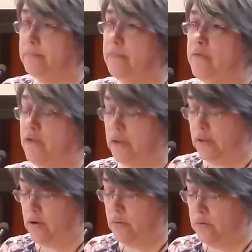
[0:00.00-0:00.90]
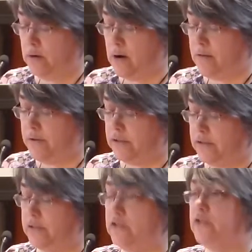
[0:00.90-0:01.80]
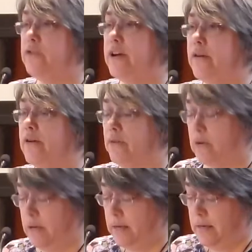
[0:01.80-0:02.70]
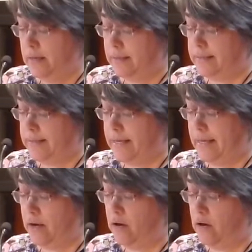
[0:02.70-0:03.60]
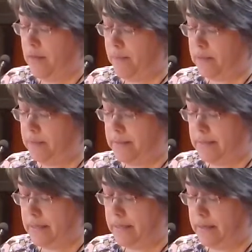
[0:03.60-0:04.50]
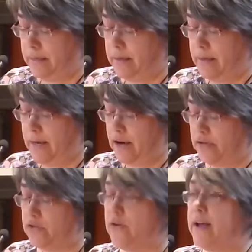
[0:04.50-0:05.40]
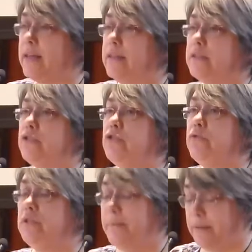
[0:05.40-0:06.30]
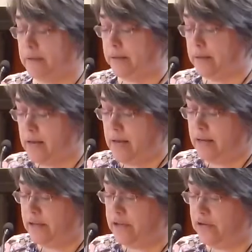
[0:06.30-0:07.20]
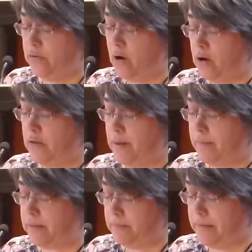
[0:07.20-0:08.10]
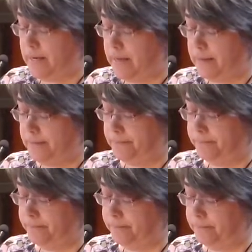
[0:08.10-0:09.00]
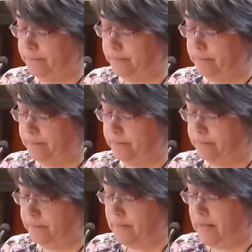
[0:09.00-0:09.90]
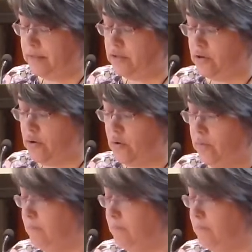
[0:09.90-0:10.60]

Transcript: for alone our vision is too narrow to see all that must be seen, and our strength is too limited to do all that must be done. And so,